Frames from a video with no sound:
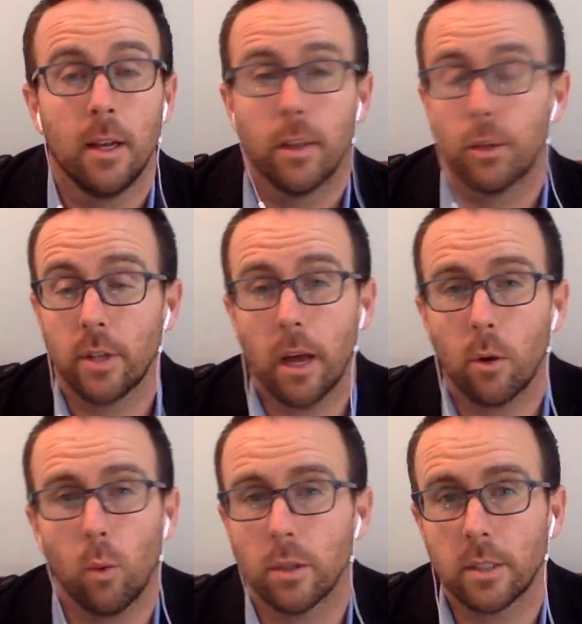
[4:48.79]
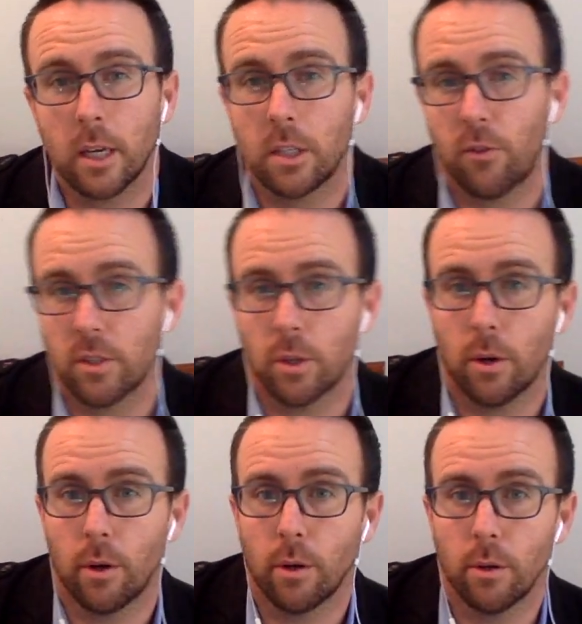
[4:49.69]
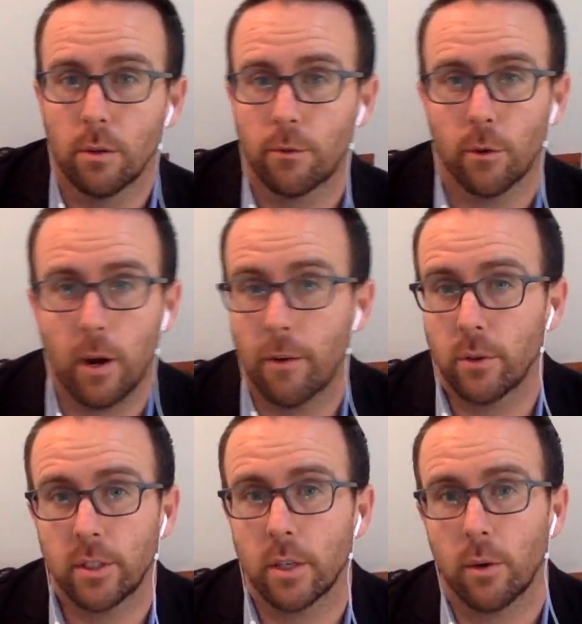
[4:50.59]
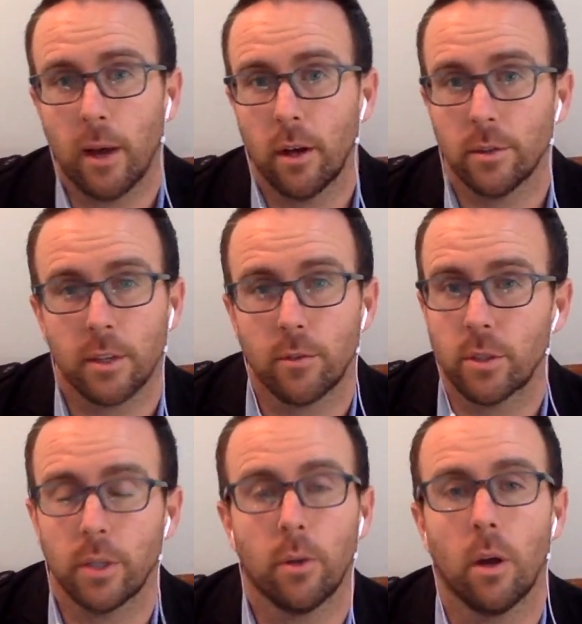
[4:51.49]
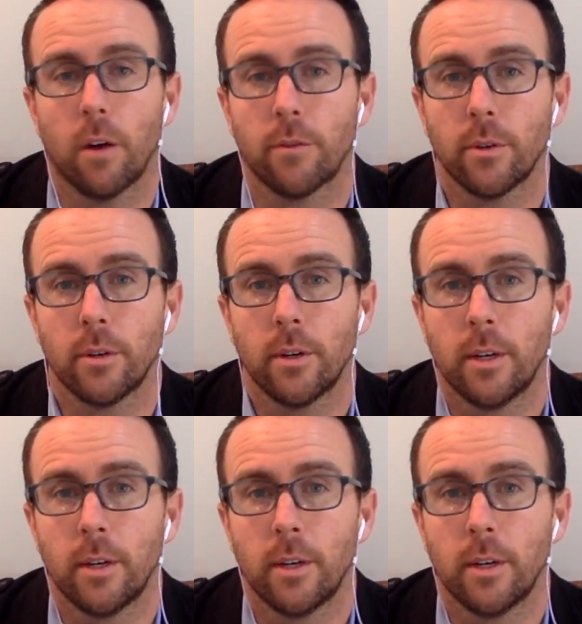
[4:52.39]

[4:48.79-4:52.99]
There's not a one-size-fits-all for every single house, every single offer.